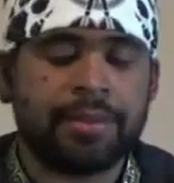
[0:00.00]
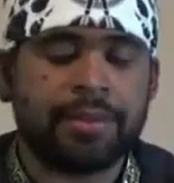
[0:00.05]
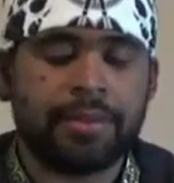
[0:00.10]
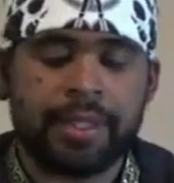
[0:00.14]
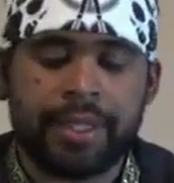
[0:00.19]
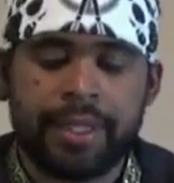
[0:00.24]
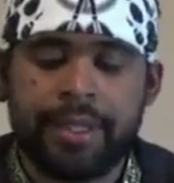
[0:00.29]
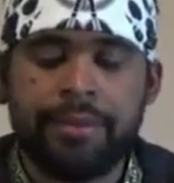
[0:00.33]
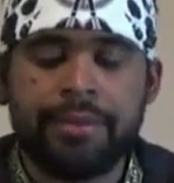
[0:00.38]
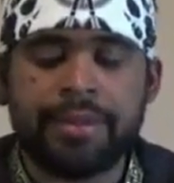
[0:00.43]

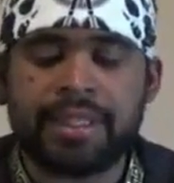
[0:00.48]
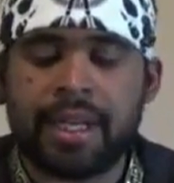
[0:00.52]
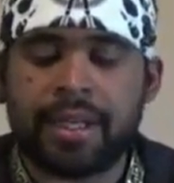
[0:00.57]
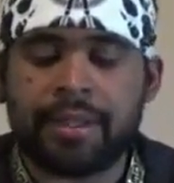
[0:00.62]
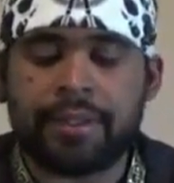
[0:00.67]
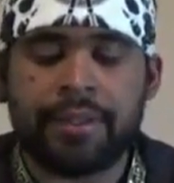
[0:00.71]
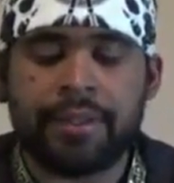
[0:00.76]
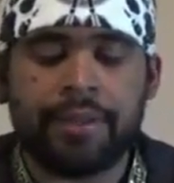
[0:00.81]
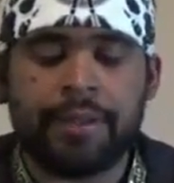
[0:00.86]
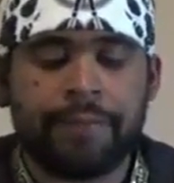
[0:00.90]
He
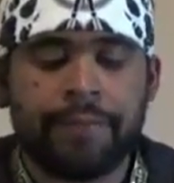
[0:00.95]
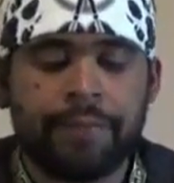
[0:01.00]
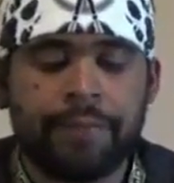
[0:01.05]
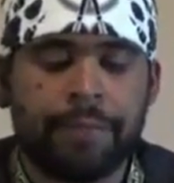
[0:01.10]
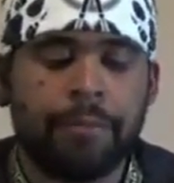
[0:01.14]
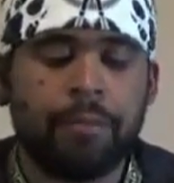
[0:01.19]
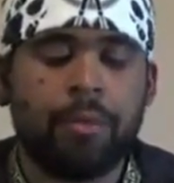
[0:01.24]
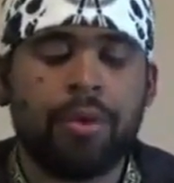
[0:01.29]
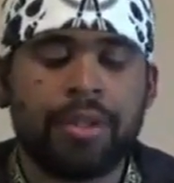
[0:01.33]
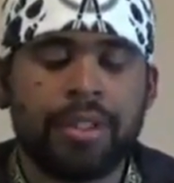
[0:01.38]
was out
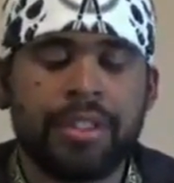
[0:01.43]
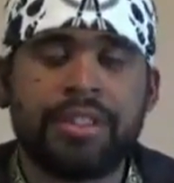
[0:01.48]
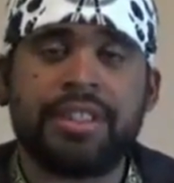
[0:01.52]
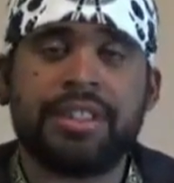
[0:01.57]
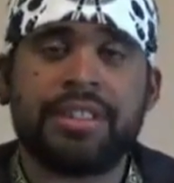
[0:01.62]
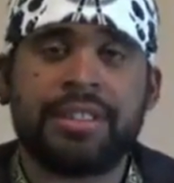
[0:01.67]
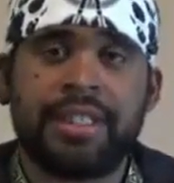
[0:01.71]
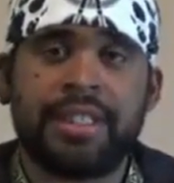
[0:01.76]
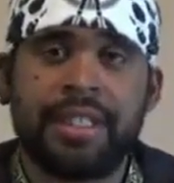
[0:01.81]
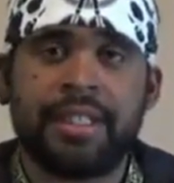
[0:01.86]
there for more
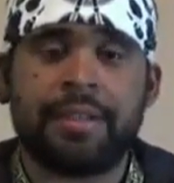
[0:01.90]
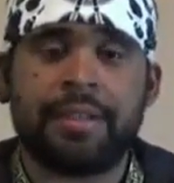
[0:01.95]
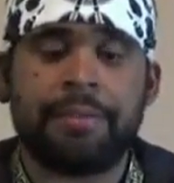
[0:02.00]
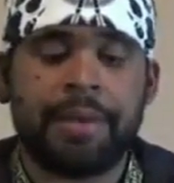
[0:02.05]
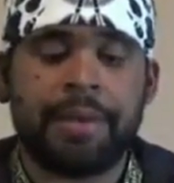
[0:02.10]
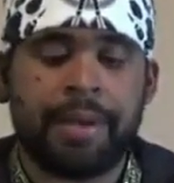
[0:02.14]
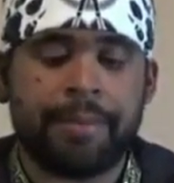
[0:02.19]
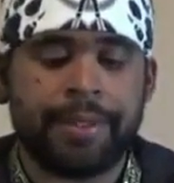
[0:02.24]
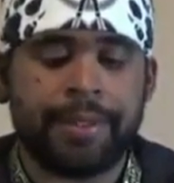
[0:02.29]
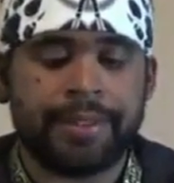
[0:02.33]
than just
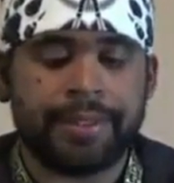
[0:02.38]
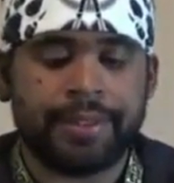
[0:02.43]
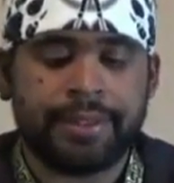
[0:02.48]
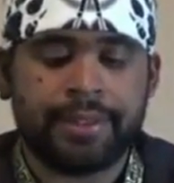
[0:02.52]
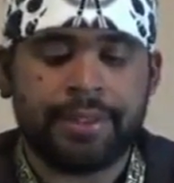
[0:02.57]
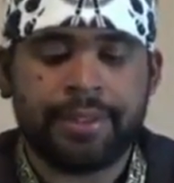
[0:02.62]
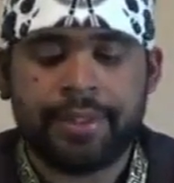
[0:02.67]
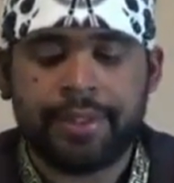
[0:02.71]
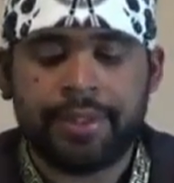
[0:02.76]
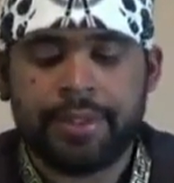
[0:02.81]
10
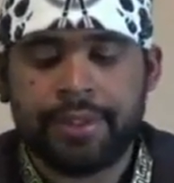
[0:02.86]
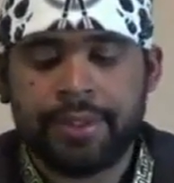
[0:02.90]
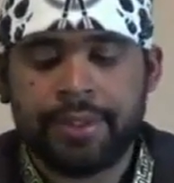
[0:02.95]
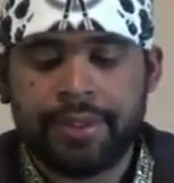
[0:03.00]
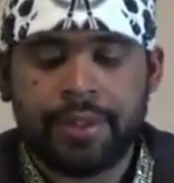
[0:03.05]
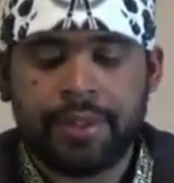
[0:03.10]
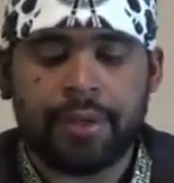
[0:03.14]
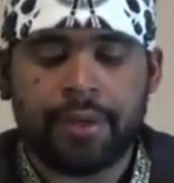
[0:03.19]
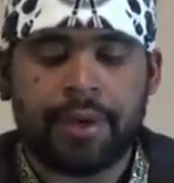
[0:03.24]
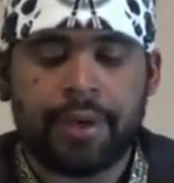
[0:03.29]
commandments,
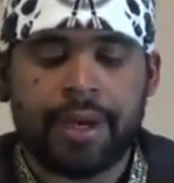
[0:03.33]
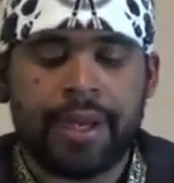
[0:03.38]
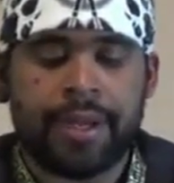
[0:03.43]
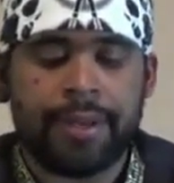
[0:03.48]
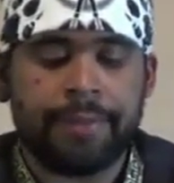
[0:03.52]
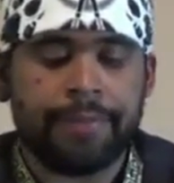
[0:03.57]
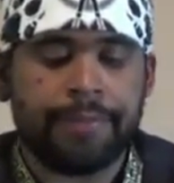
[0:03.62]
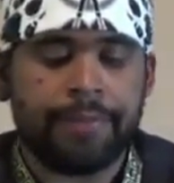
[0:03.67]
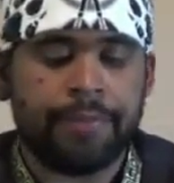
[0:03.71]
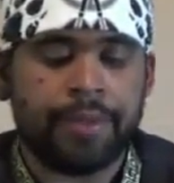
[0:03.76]
all
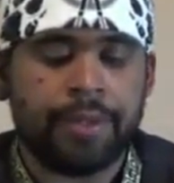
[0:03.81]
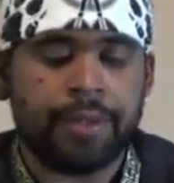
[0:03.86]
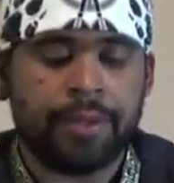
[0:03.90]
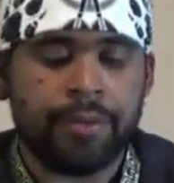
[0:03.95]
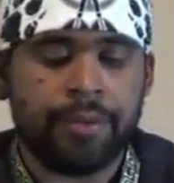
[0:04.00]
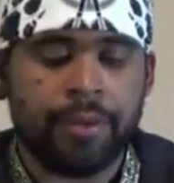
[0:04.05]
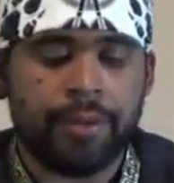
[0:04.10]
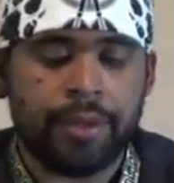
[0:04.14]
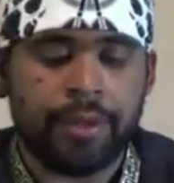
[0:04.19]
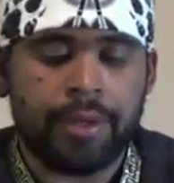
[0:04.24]
right,
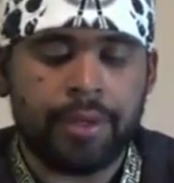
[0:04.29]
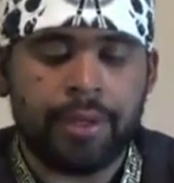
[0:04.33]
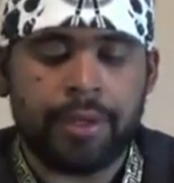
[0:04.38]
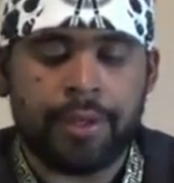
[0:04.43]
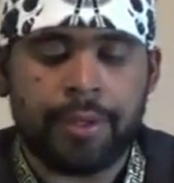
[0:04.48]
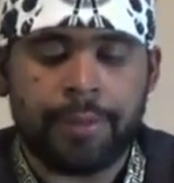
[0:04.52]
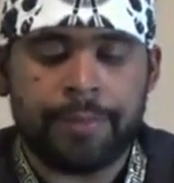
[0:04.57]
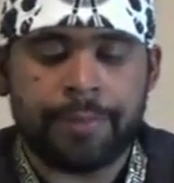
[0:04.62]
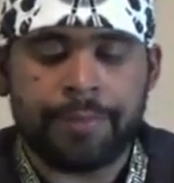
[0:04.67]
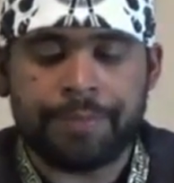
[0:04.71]
when the
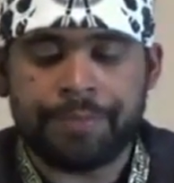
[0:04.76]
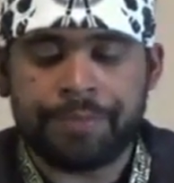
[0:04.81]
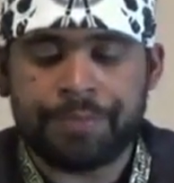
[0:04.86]
Lord